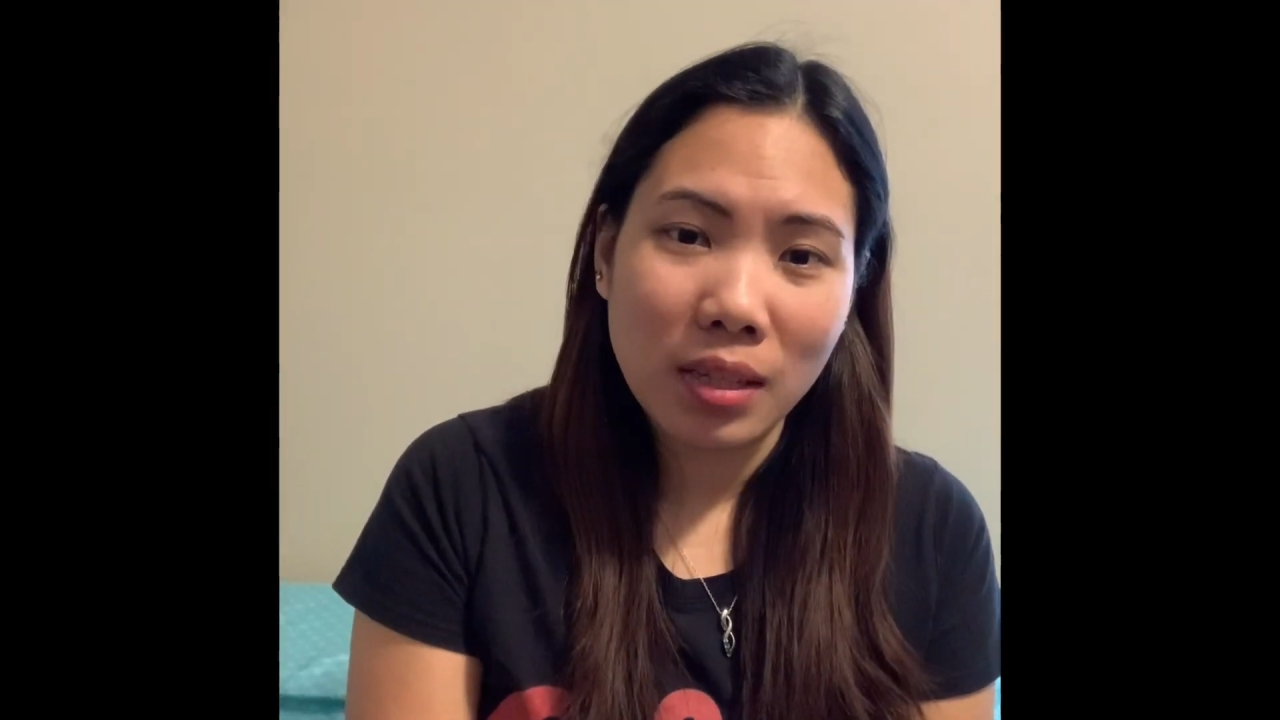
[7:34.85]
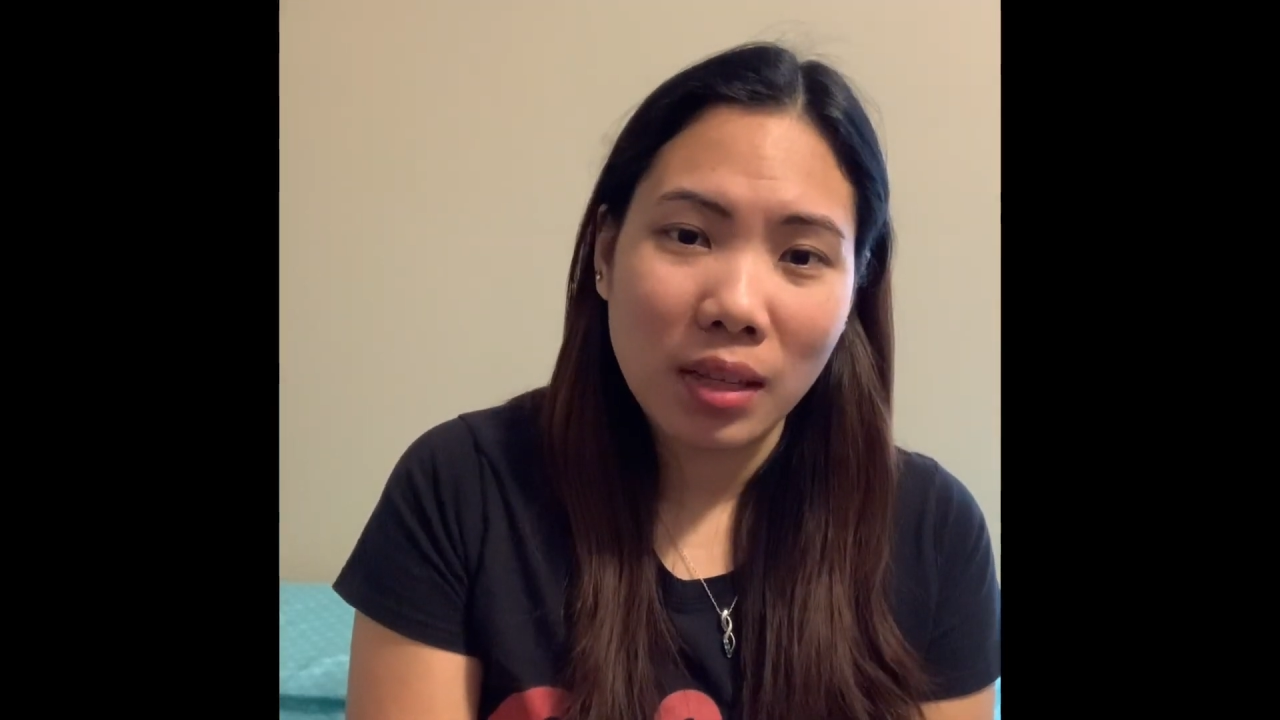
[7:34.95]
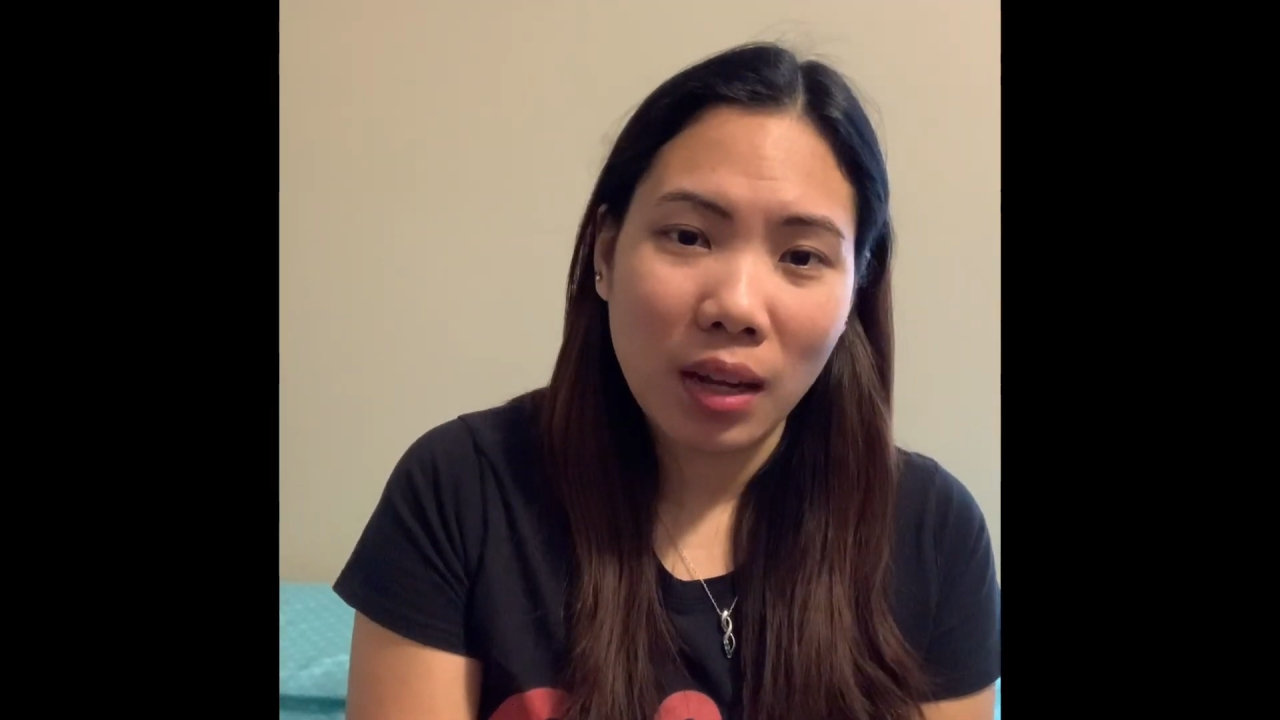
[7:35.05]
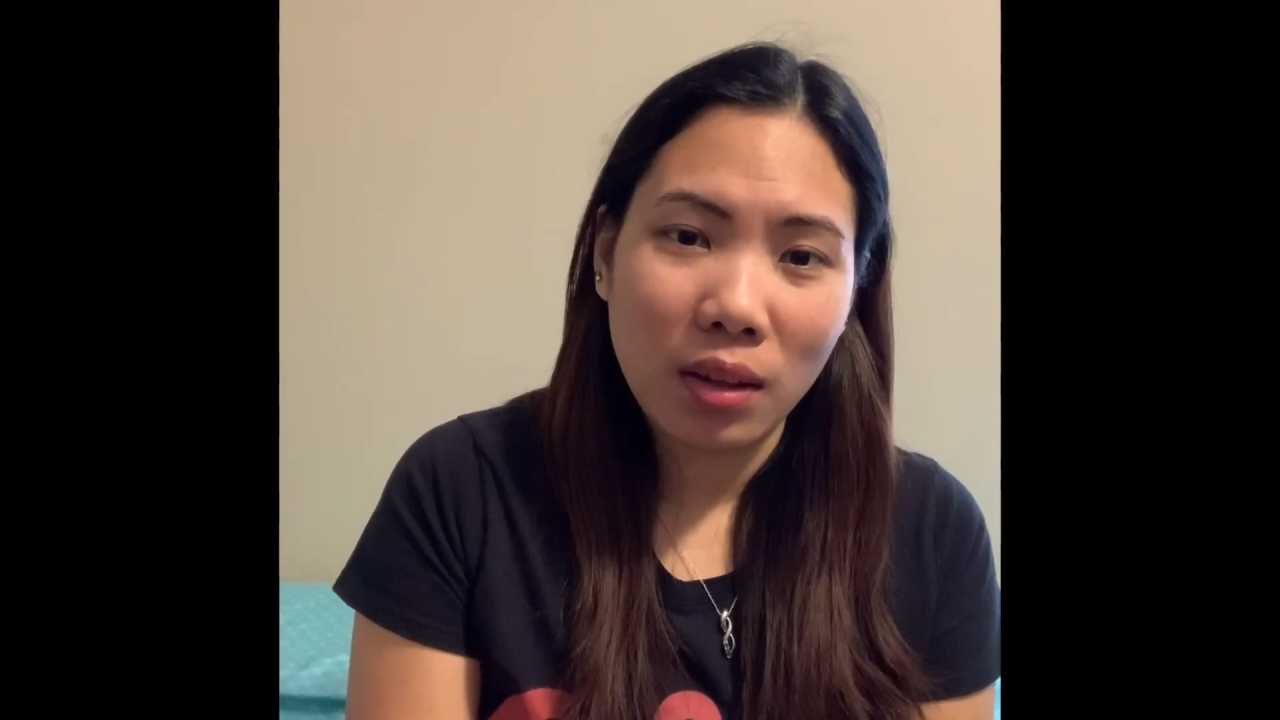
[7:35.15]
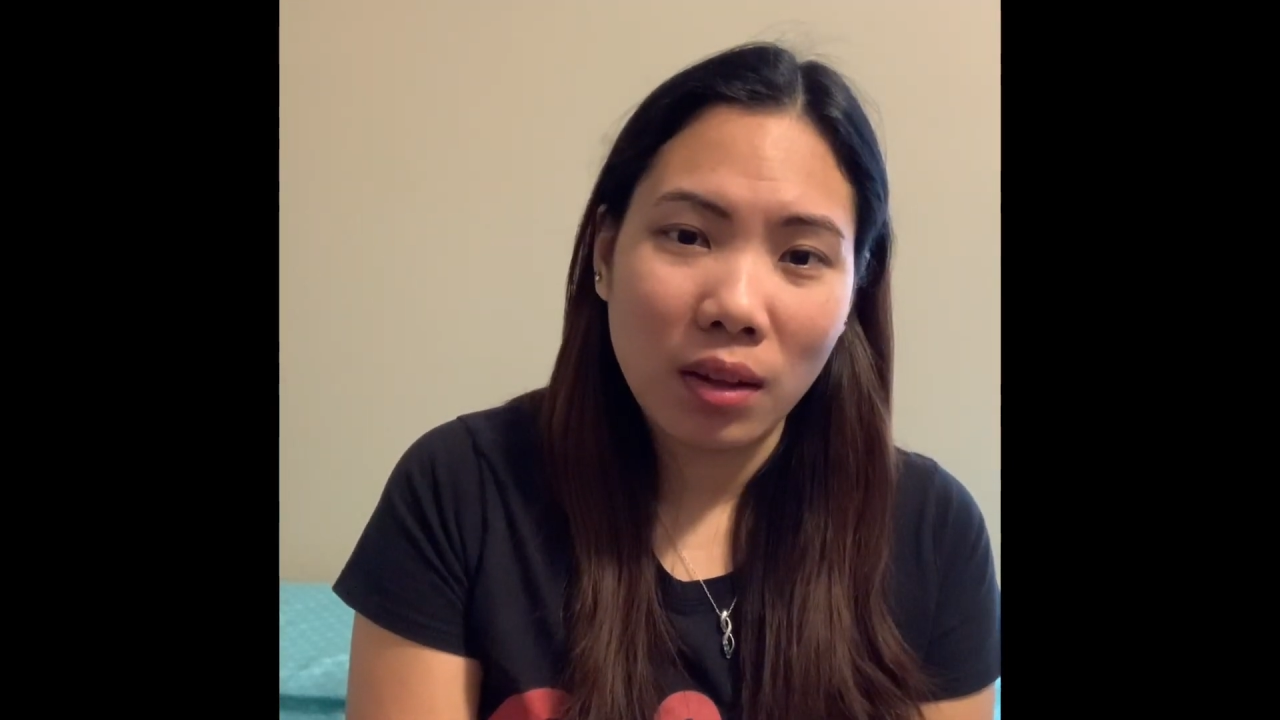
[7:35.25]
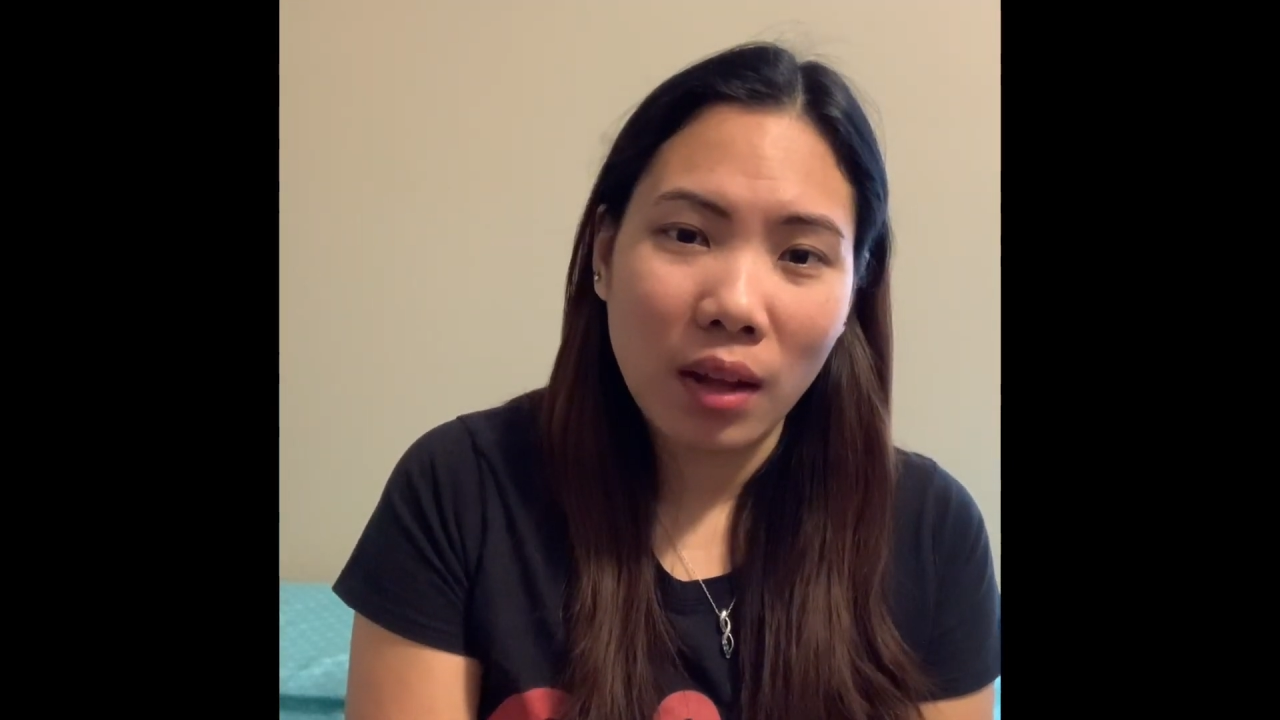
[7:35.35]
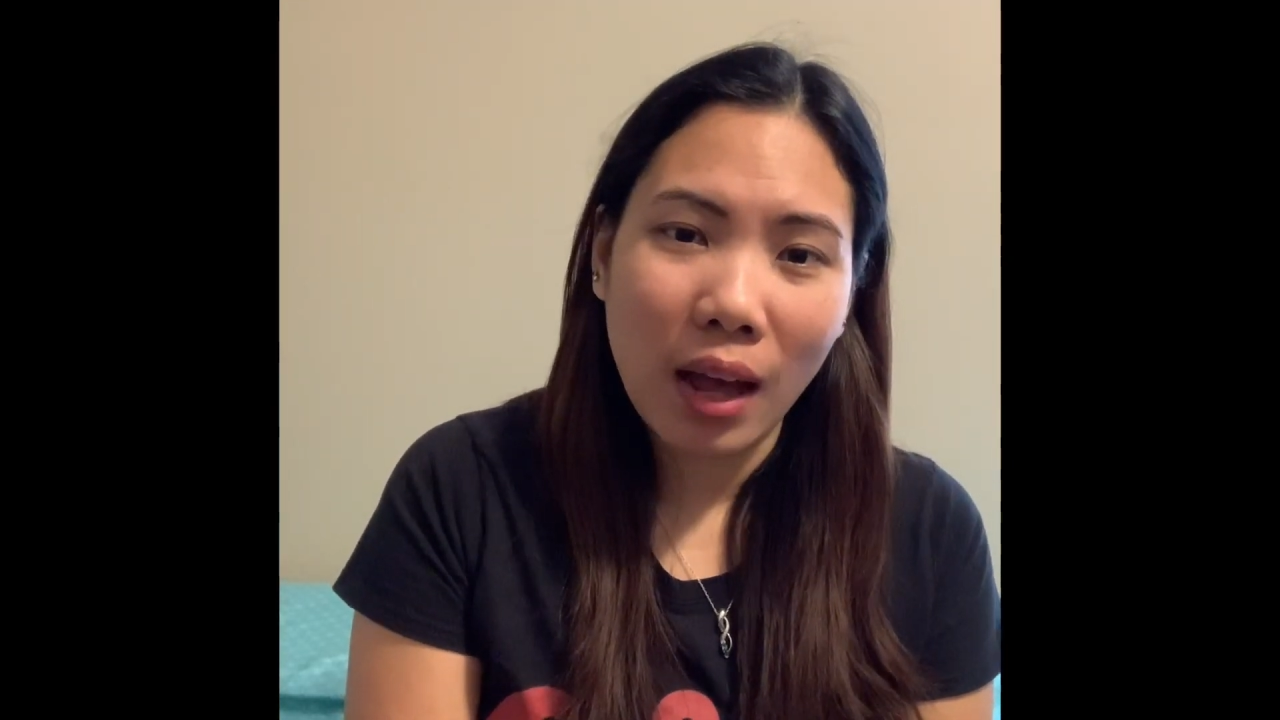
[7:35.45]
and